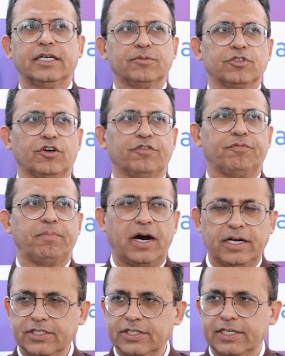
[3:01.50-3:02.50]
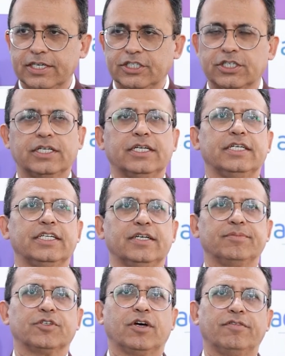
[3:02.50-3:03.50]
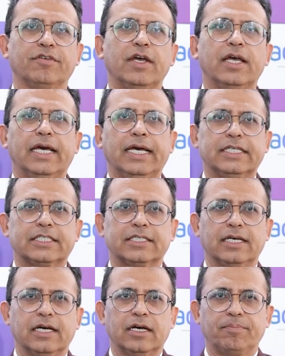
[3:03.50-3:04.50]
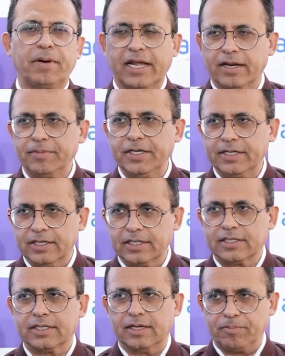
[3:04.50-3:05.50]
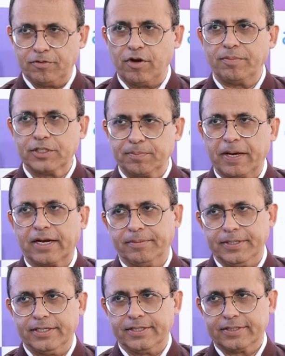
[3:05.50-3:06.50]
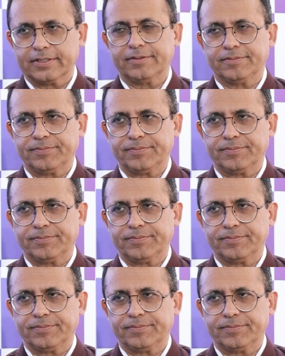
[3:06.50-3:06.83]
in terms of power generation, in terms of its parameters, performance parameters.